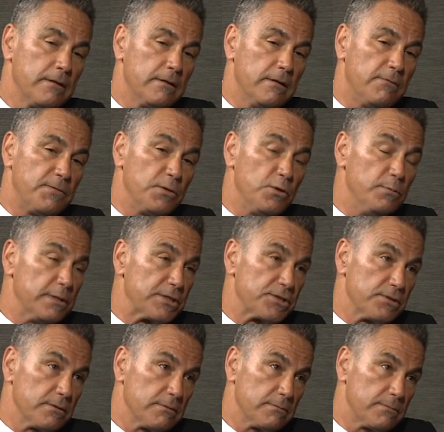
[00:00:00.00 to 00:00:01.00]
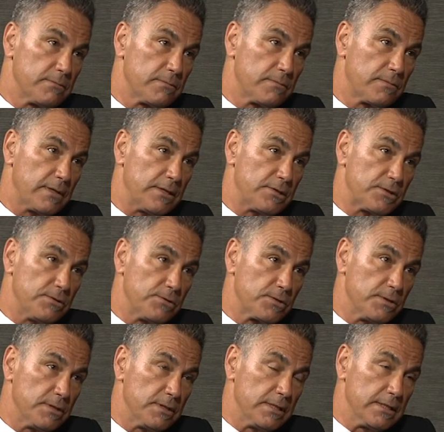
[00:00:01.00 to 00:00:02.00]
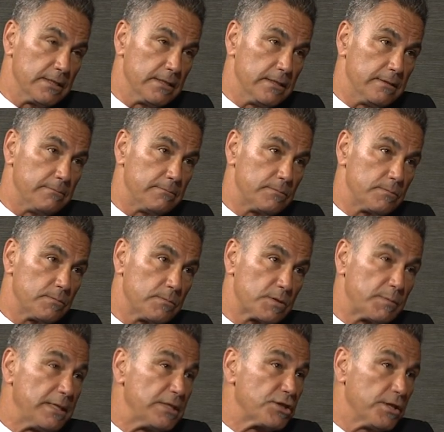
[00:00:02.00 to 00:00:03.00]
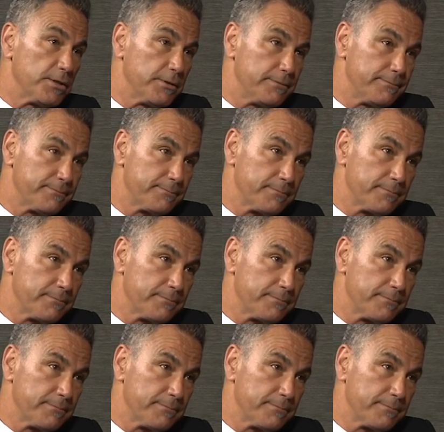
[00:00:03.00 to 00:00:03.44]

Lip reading: a fuel mixture that's used in the space shuttle.